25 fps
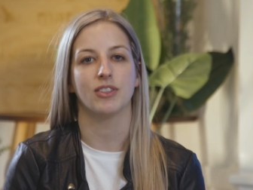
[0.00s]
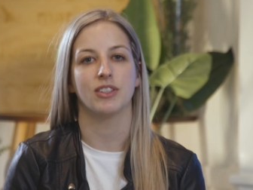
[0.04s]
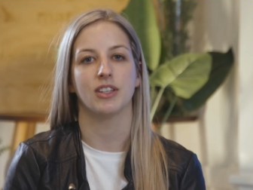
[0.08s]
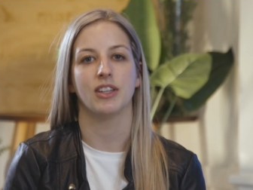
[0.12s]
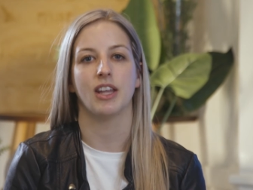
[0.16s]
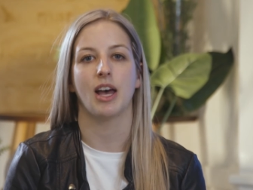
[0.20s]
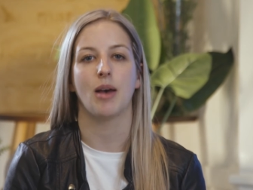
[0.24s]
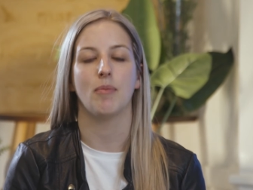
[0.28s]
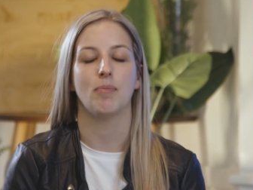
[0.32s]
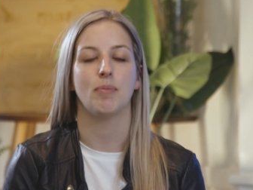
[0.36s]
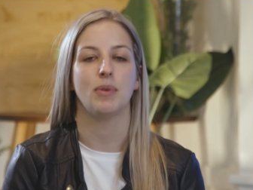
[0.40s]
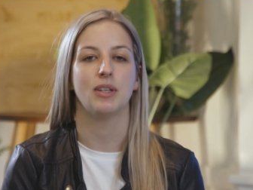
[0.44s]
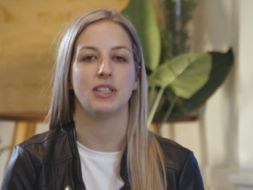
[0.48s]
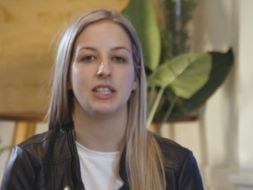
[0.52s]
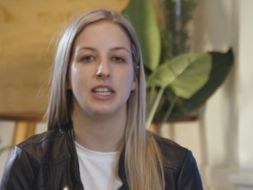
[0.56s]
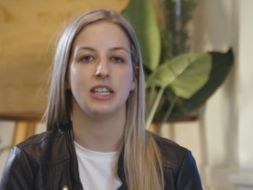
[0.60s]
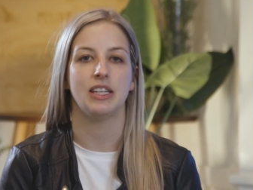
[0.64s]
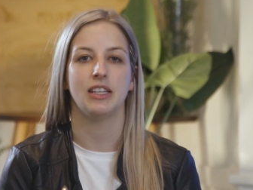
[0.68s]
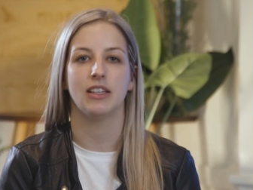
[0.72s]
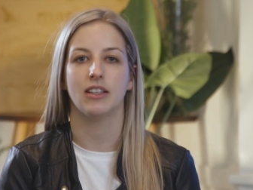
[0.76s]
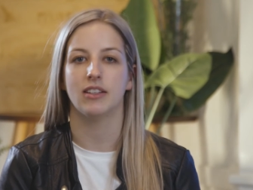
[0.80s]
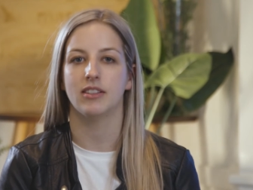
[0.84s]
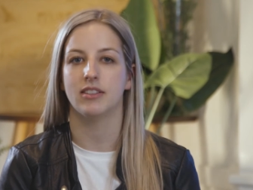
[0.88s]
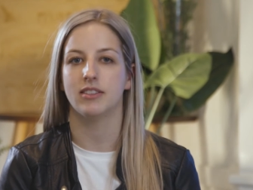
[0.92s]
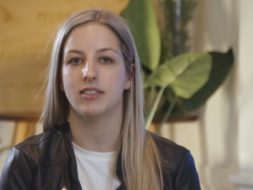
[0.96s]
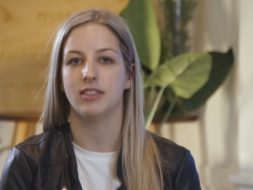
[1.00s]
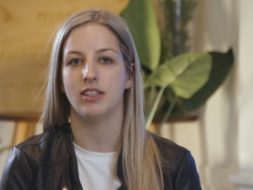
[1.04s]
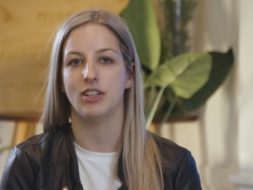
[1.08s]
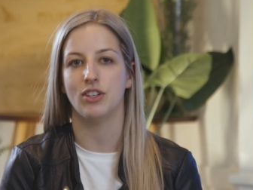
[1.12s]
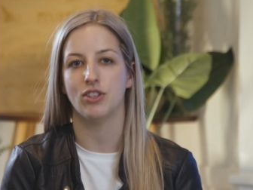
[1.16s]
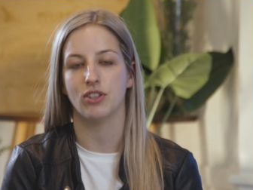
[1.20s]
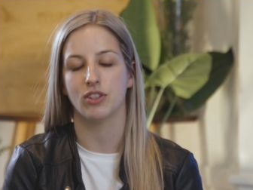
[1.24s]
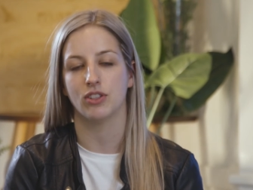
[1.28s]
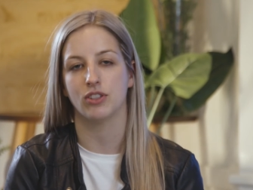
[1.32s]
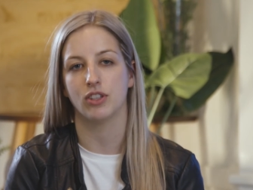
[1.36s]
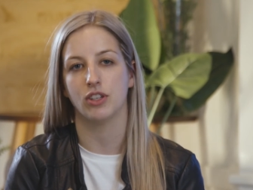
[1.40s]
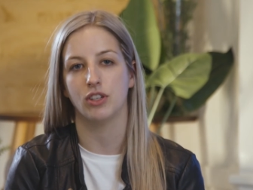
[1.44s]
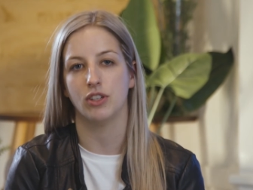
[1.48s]
to that particular
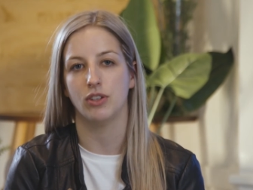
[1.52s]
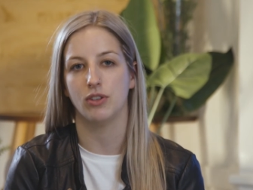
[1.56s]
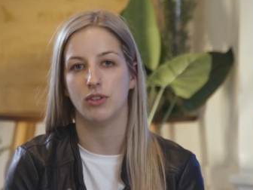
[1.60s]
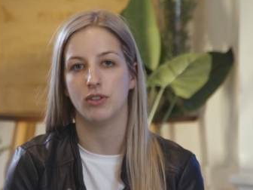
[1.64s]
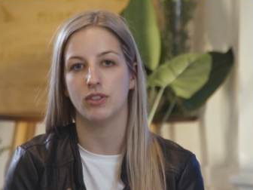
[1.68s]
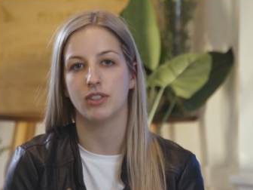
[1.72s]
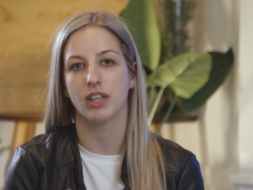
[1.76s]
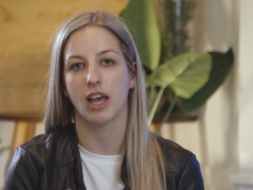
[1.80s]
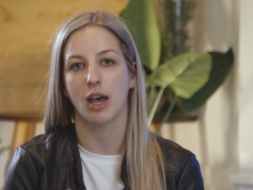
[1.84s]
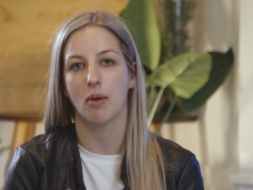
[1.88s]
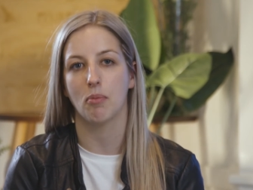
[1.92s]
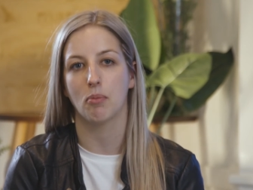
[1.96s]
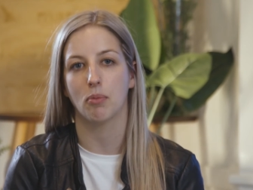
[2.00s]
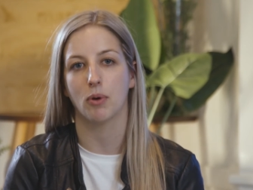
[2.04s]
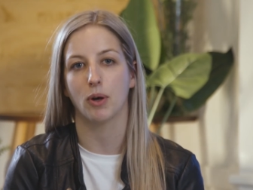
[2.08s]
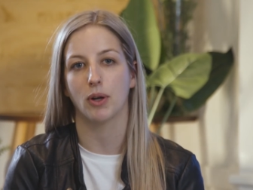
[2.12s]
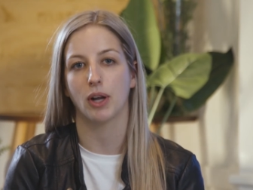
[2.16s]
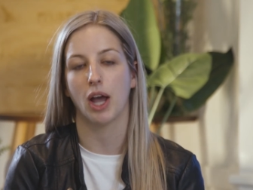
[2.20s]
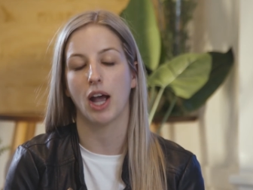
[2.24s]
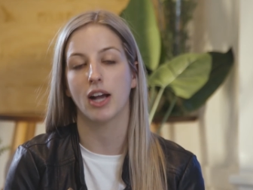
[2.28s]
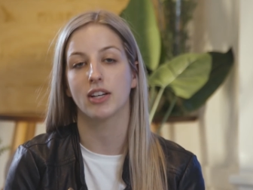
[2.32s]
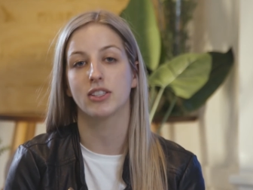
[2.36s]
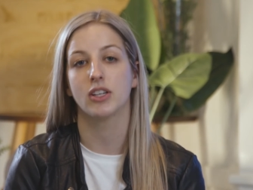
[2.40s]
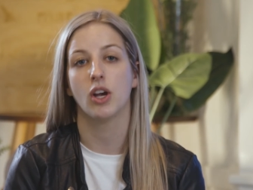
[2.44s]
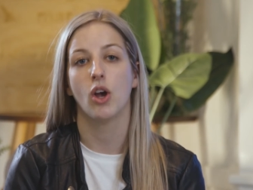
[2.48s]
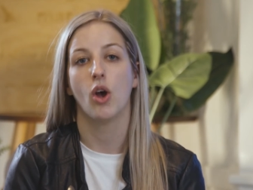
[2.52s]
decision to use that product,